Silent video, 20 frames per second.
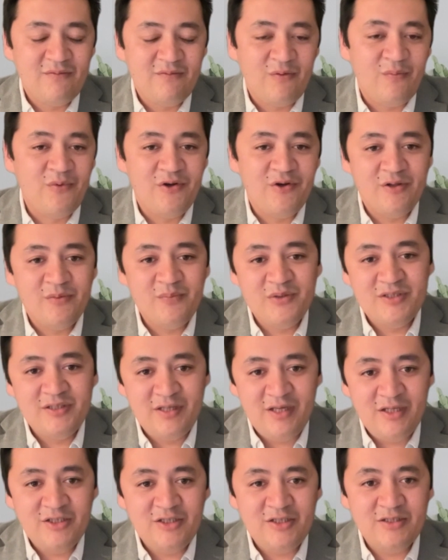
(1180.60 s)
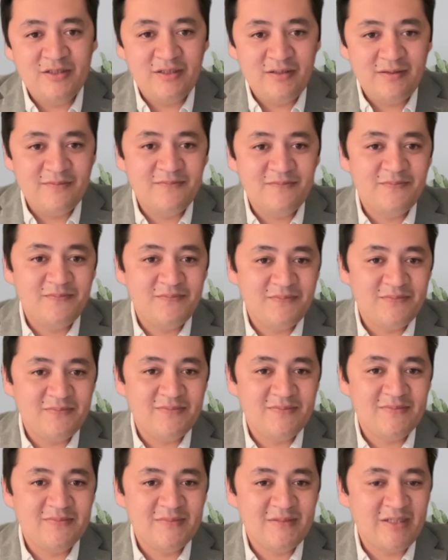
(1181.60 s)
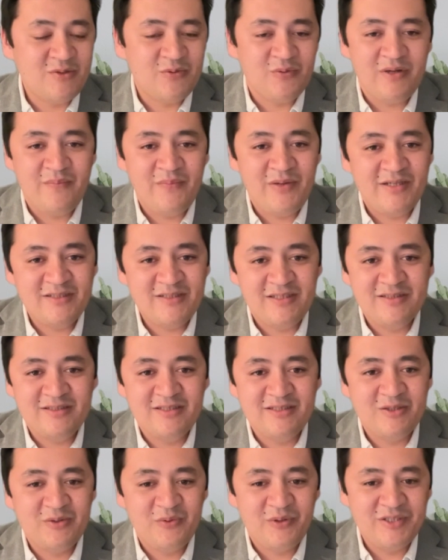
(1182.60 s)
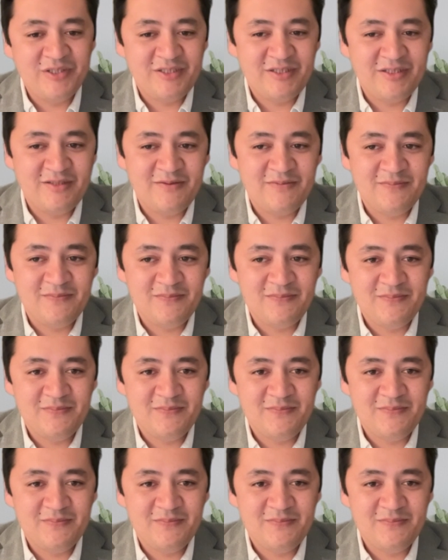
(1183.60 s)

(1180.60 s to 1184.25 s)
real mediation. That's why I'm asking this question.